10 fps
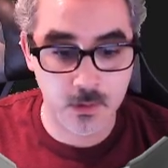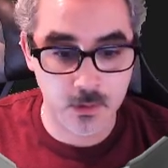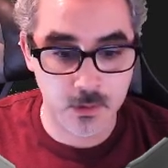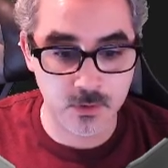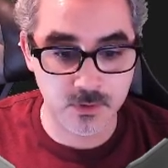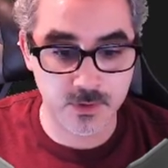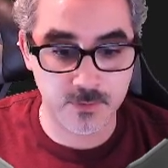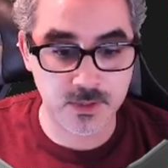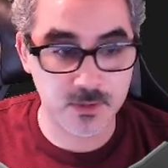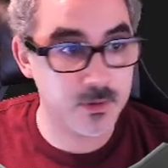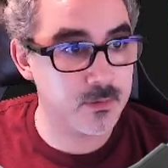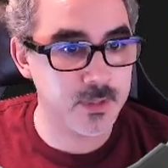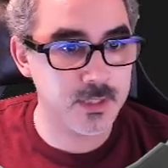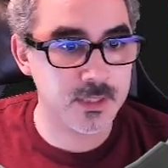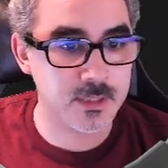use it, right? So, oh,
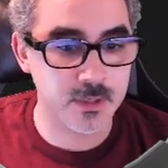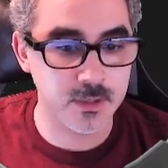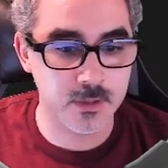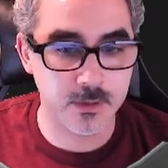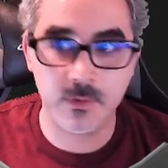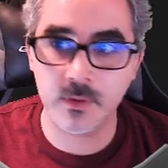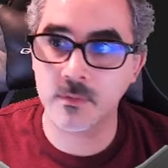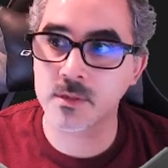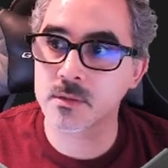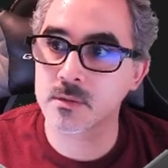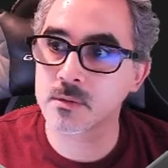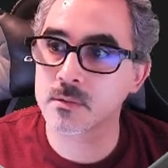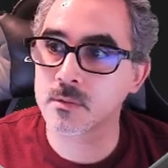it's actually done. It was